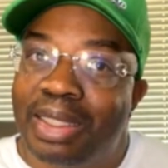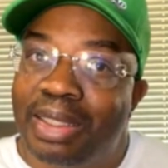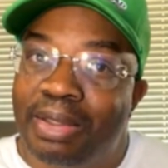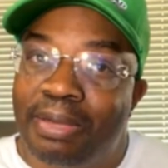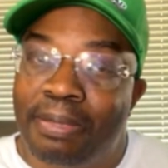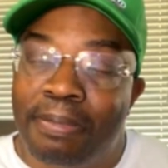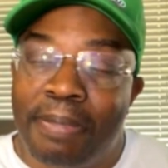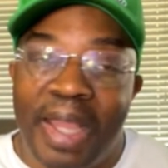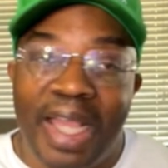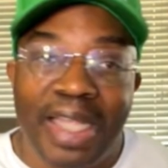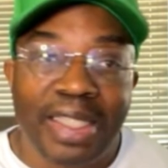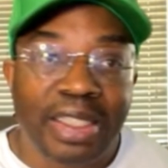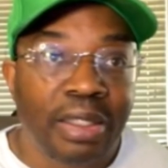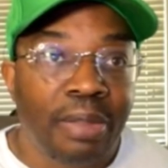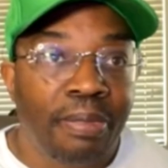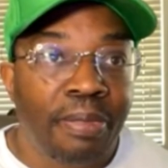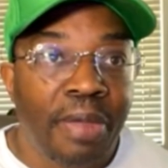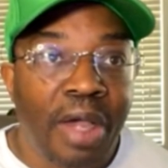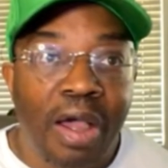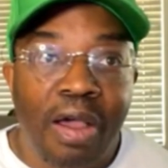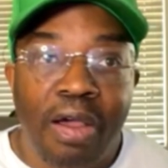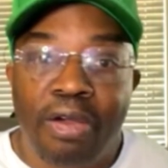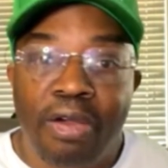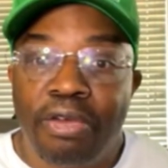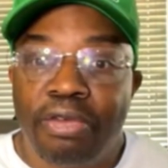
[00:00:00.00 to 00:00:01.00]

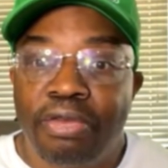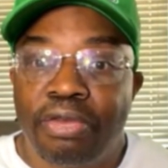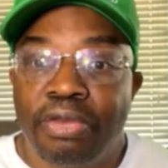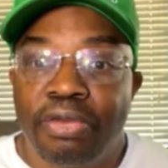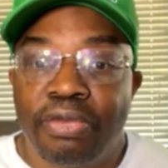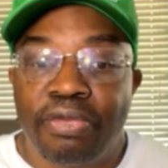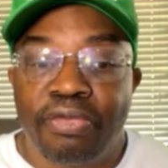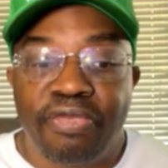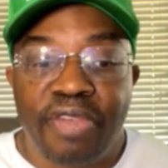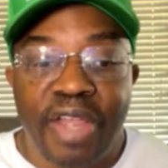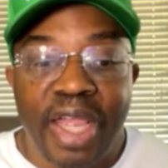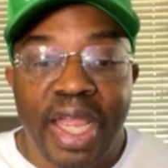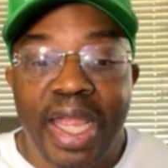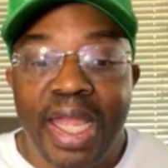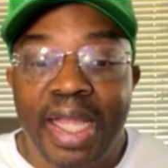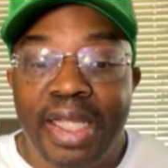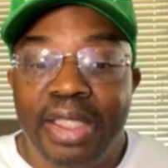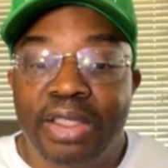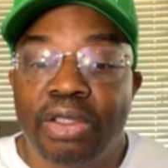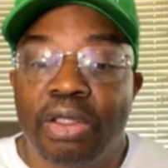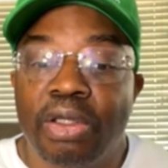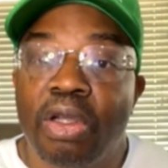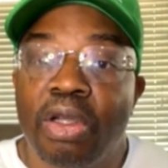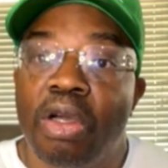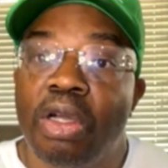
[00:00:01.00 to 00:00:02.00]
Basketball
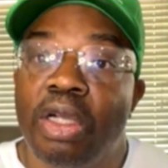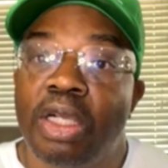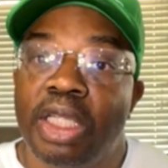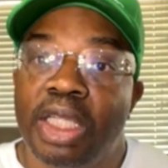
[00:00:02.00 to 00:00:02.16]
fans are going